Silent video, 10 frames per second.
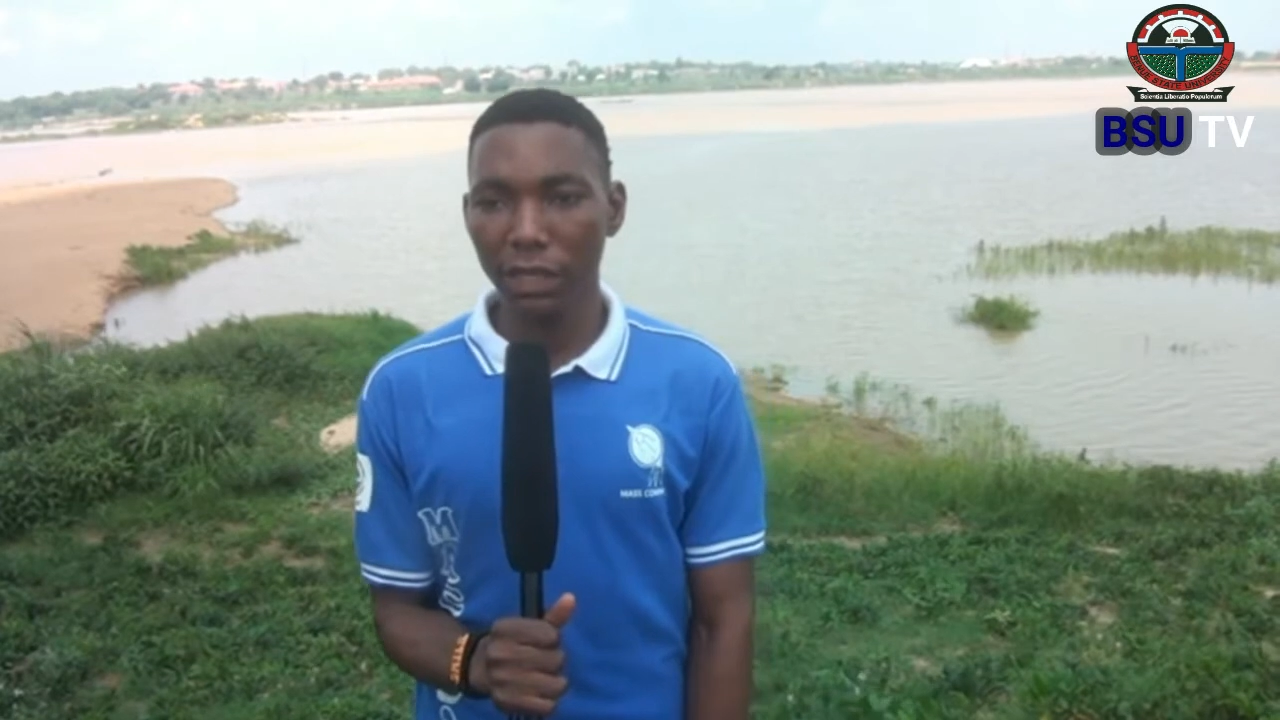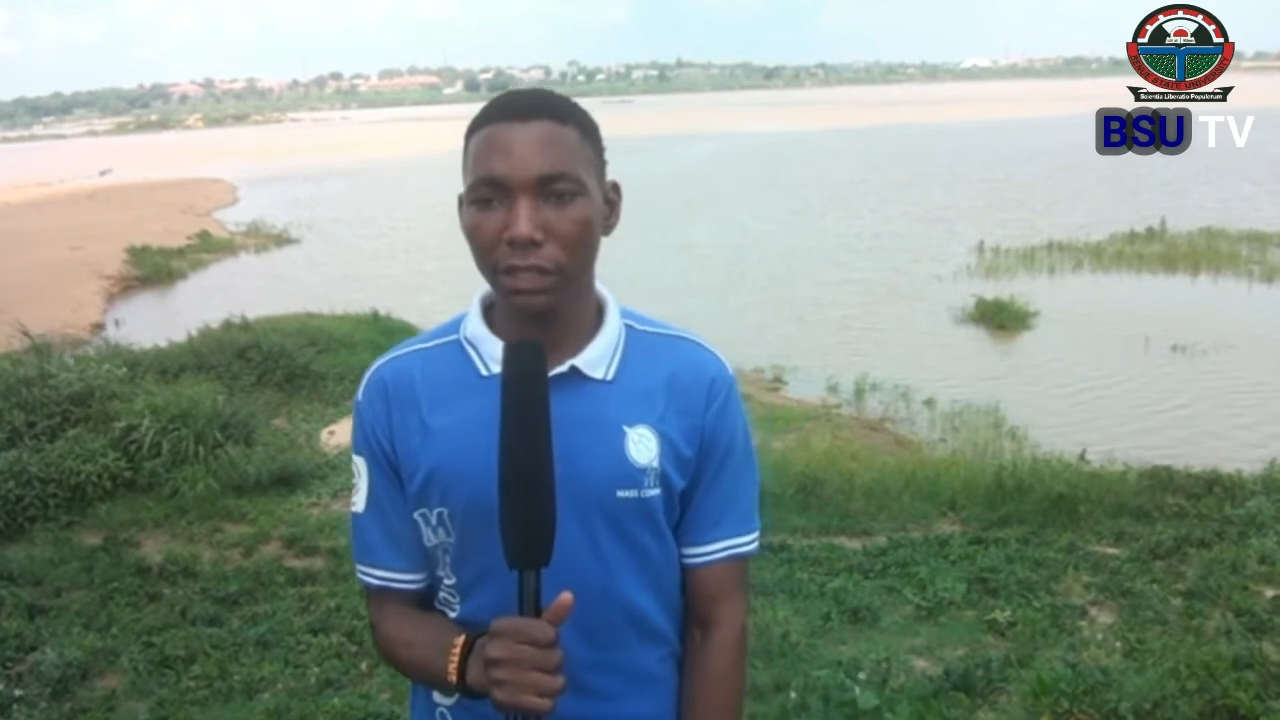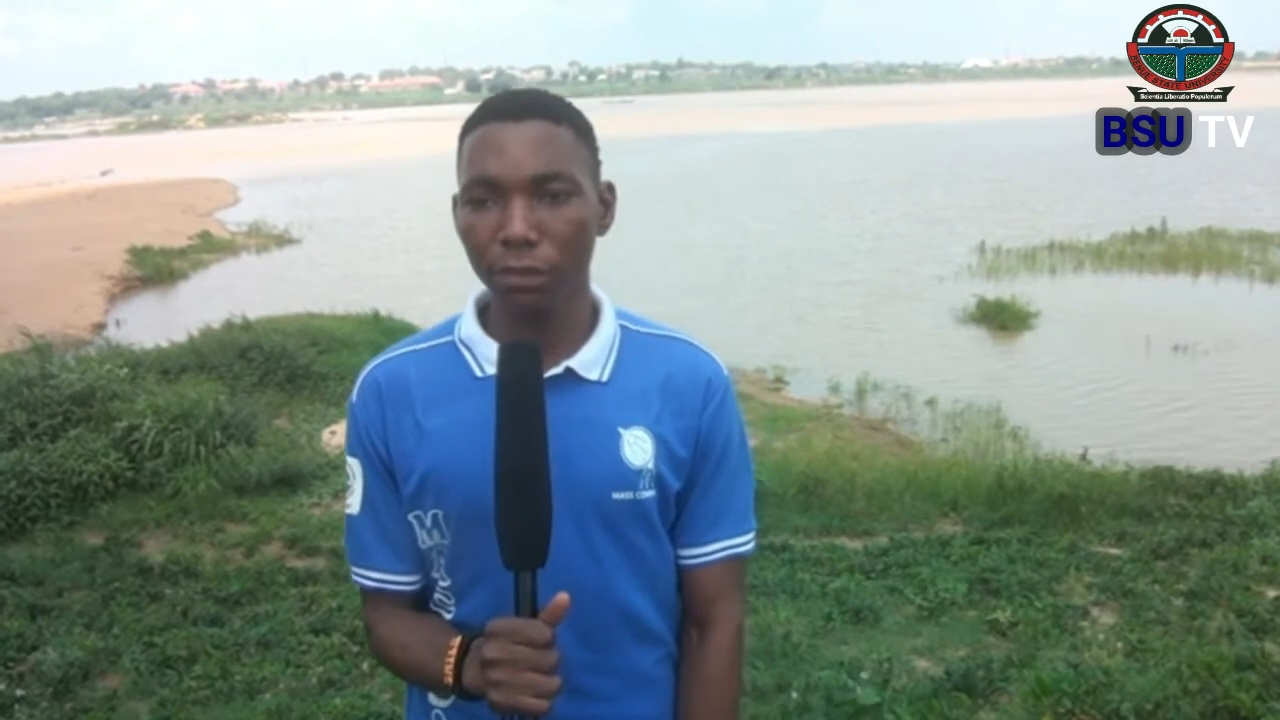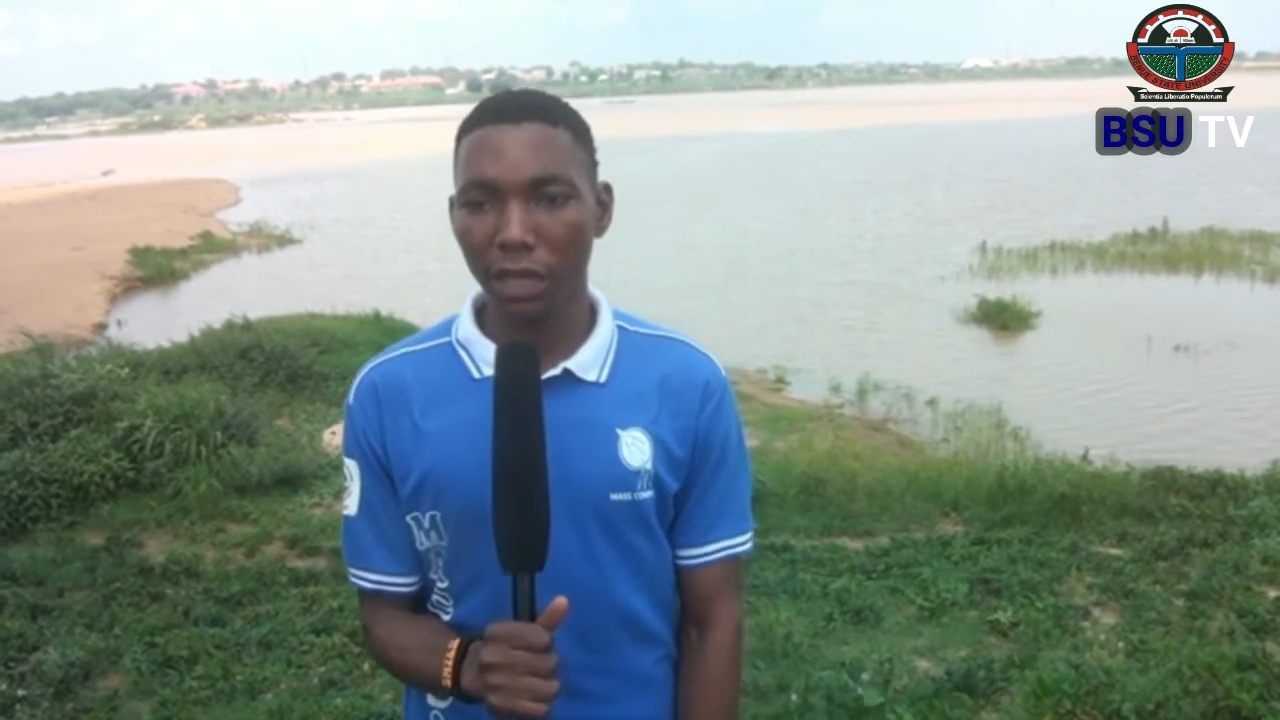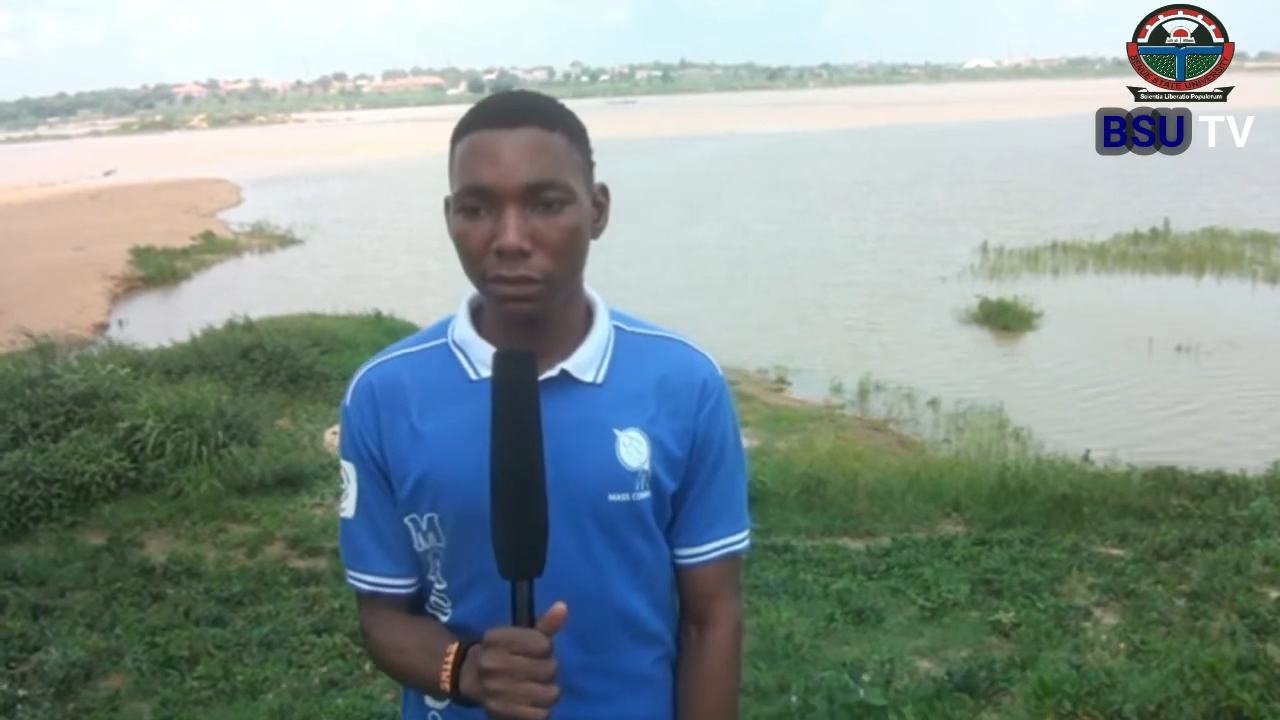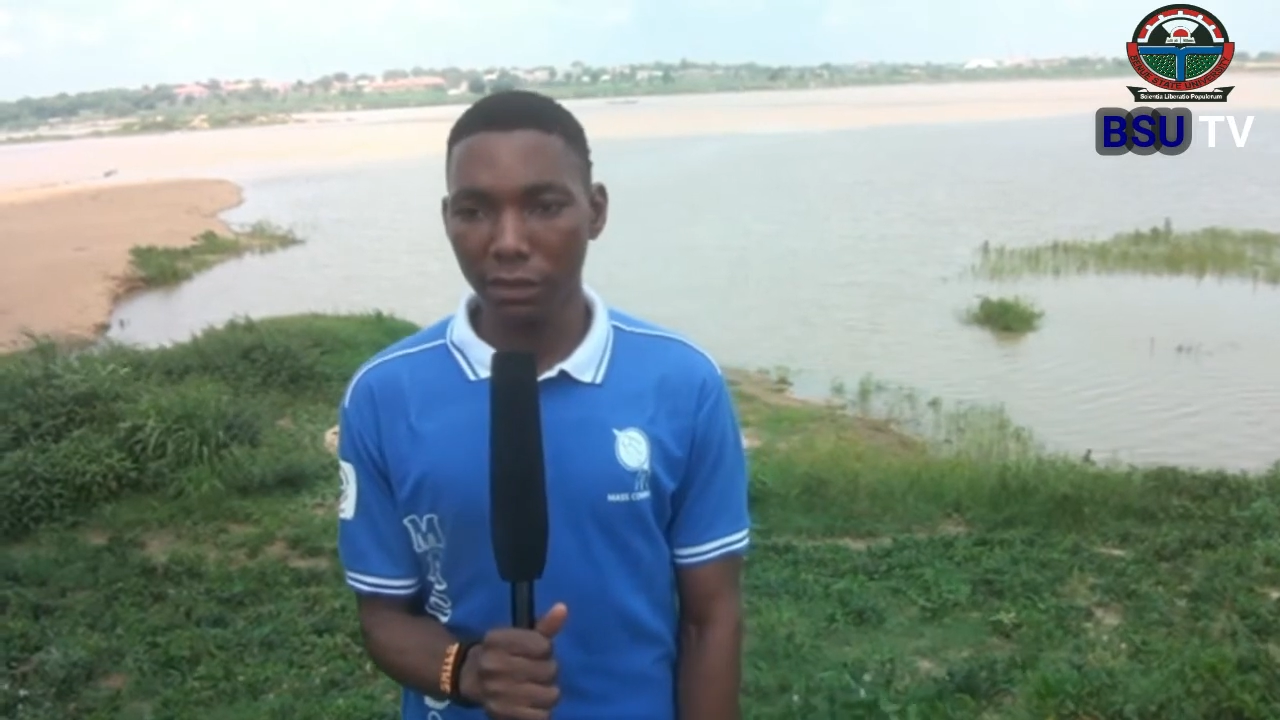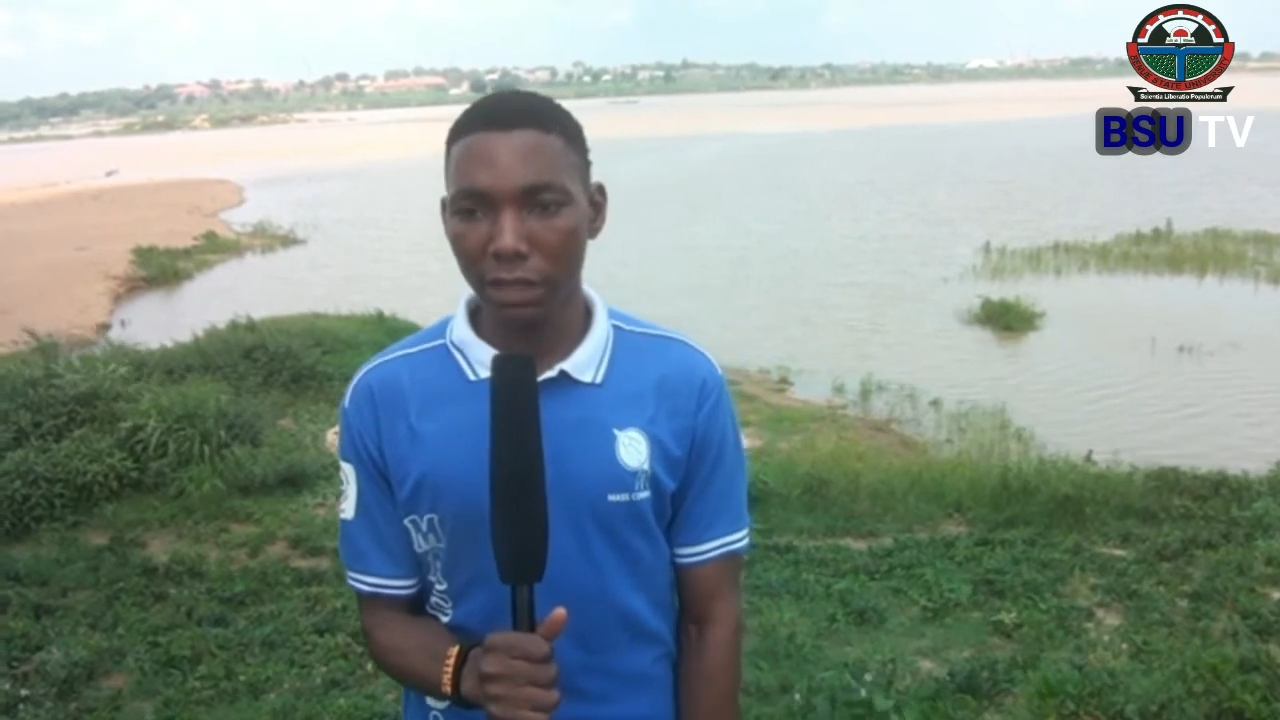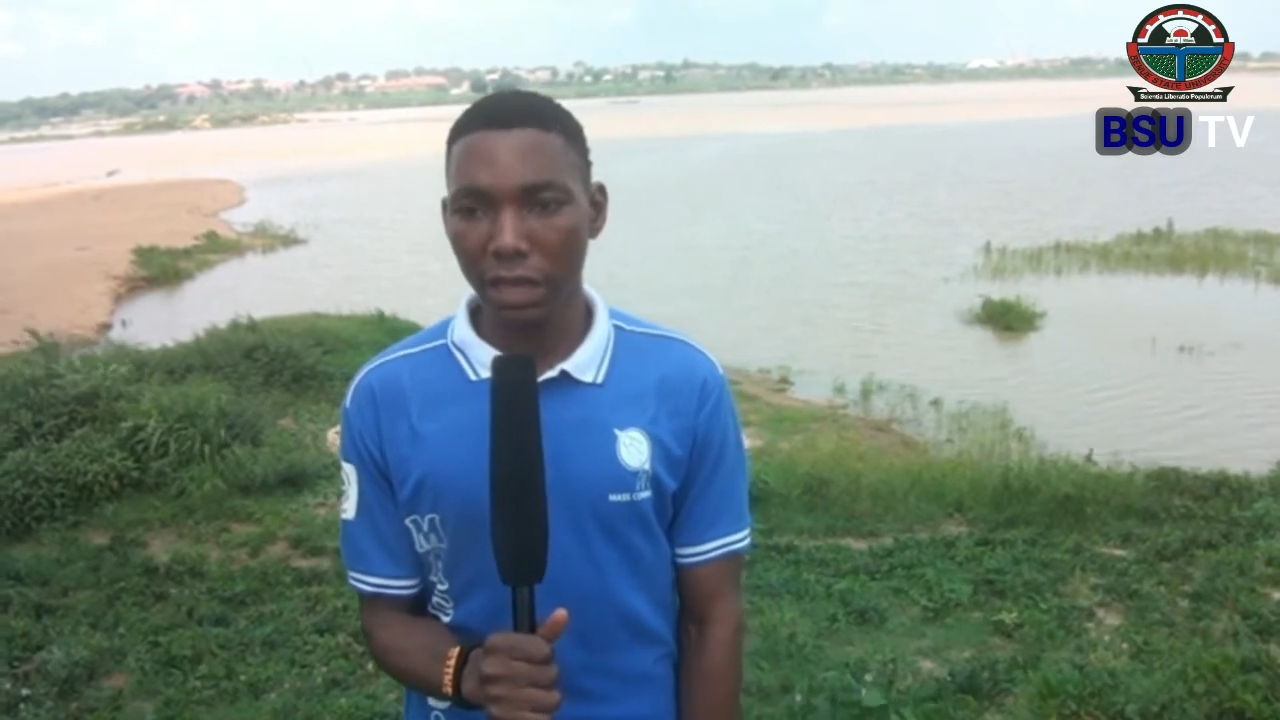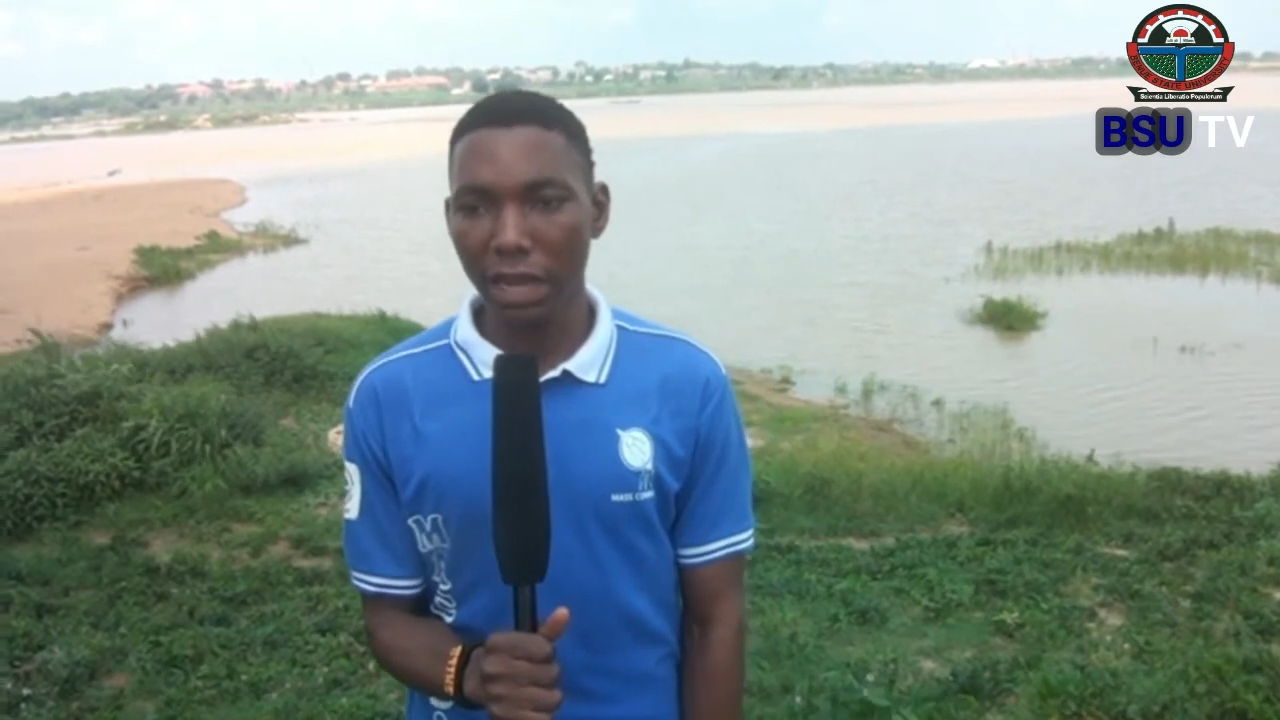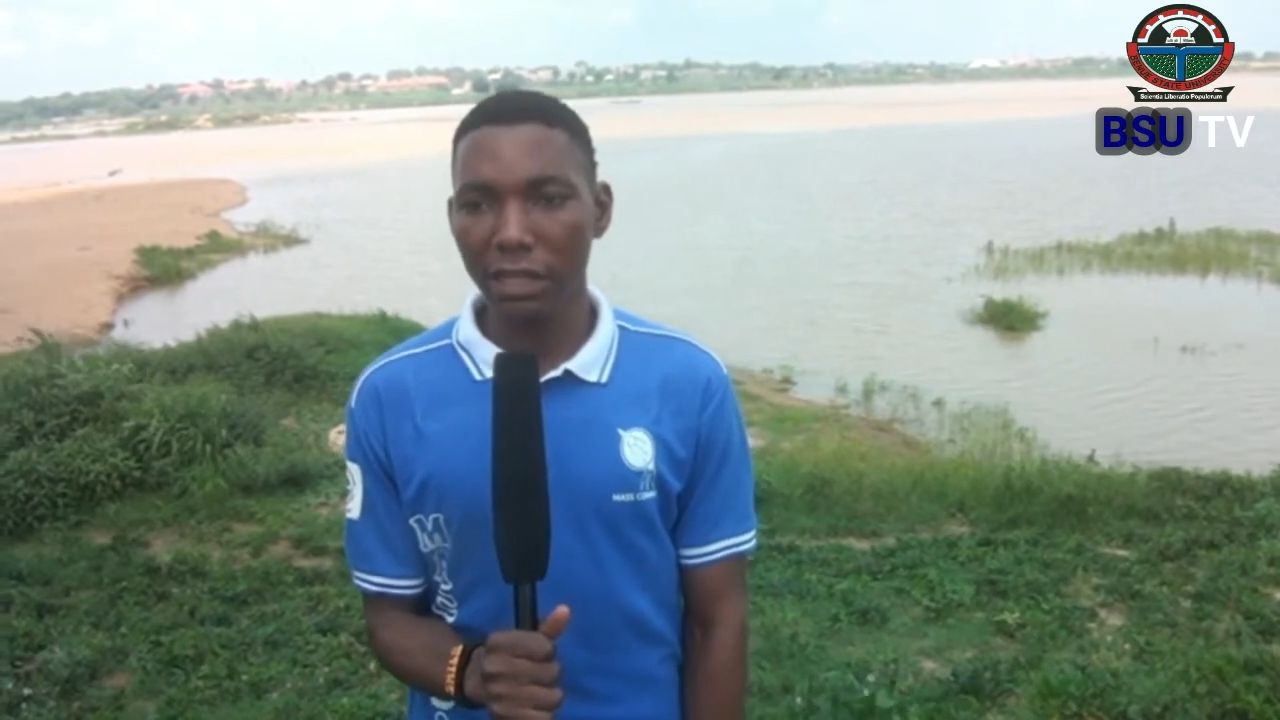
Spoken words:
University, Makurdi,